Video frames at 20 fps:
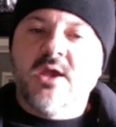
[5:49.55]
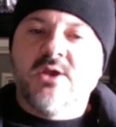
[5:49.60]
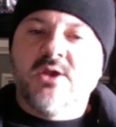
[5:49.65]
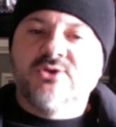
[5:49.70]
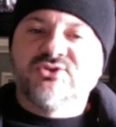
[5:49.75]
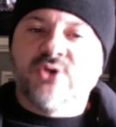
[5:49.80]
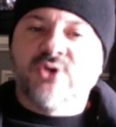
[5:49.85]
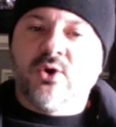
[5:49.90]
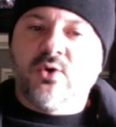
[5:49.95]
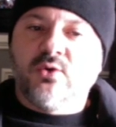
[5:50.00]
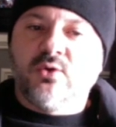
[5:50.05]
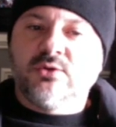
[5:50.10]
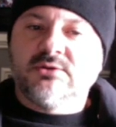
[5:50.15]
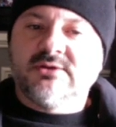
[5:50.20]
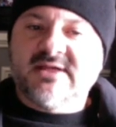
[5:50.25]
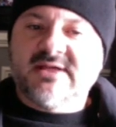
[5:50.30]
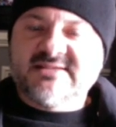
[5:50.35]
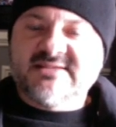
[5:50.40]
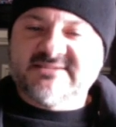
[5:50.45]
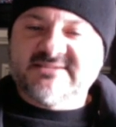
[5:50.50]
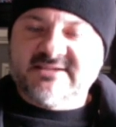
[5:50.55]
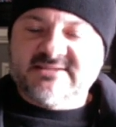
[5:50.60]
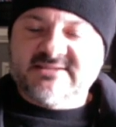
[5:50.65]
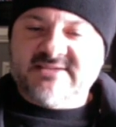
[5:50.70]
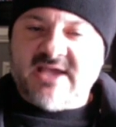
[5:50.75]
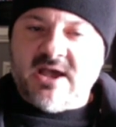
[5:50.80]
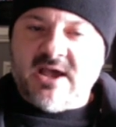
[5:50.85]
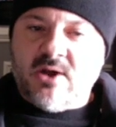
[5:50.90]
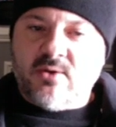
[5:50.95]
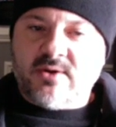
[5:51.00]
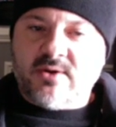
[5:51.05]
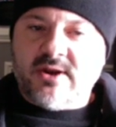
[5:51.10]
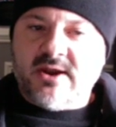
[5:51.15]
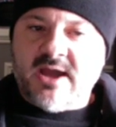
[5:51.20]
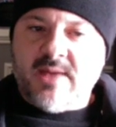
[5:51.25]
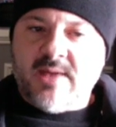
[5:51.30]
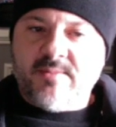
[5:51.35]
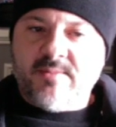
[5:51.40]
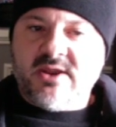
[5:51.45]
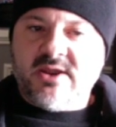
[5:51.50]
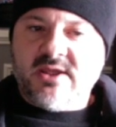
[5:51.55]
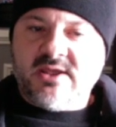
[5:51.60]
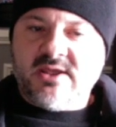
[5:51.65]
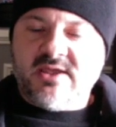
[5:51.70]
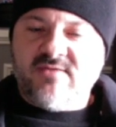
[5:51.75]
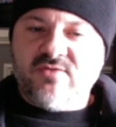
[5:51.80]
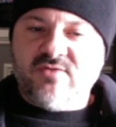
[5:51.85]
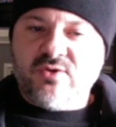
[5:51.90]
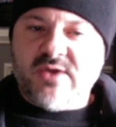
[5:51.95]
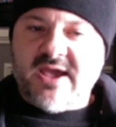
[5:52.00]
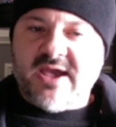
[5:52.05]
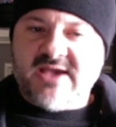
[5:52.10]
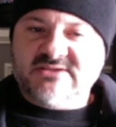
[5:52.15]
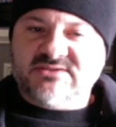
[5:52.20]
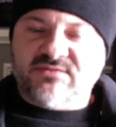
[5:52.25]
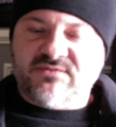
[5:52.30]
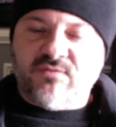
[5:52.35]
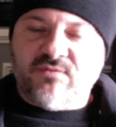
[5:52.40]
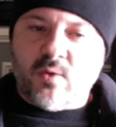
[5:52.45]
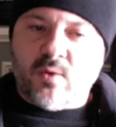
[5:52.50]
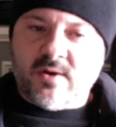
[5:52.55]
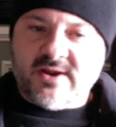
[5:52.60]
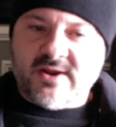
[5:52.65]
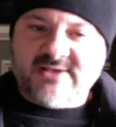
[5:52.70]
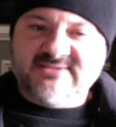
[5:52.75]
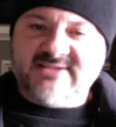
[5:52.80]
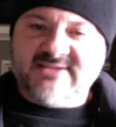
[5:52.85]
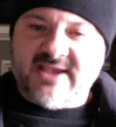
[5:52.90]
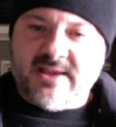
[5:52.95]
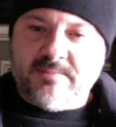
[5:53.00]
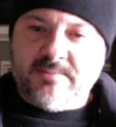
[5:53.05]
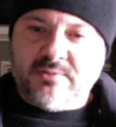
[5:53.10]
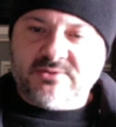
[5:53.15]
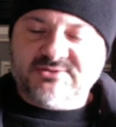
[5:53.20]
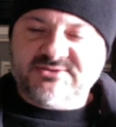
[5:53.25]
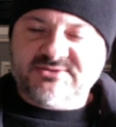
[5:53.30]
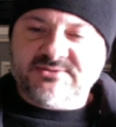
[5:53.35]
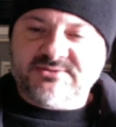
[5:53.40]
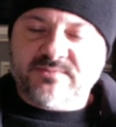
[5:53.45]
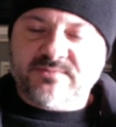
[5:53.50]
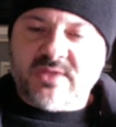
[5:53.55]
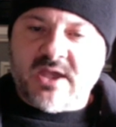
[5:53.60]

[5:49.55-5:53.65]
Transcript: So let's sit down and I'm going to give you guys 4 examples.